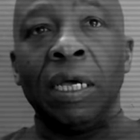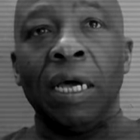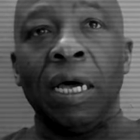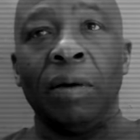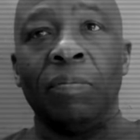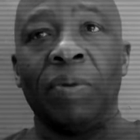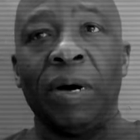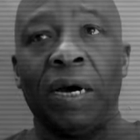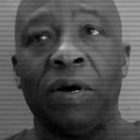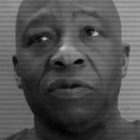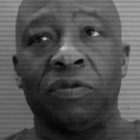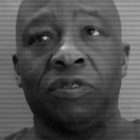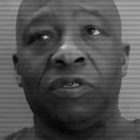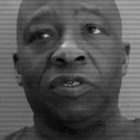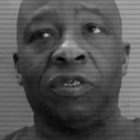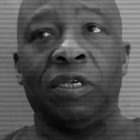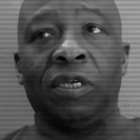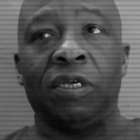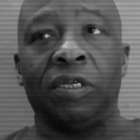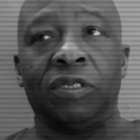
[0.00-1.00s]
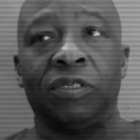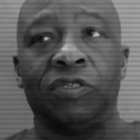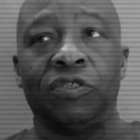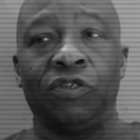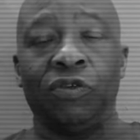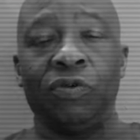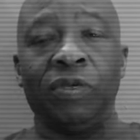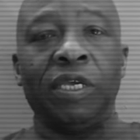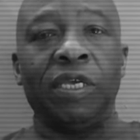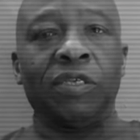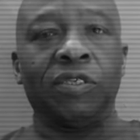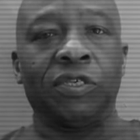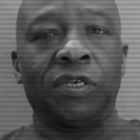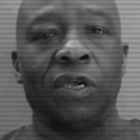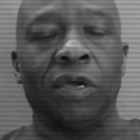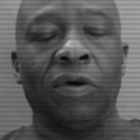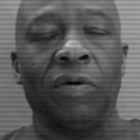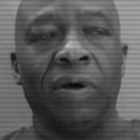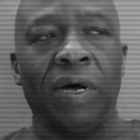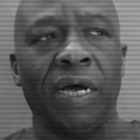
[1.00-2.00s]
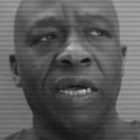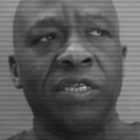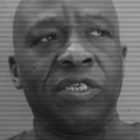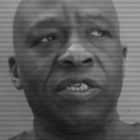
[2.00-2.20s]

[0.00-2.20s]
About 2 years ago, I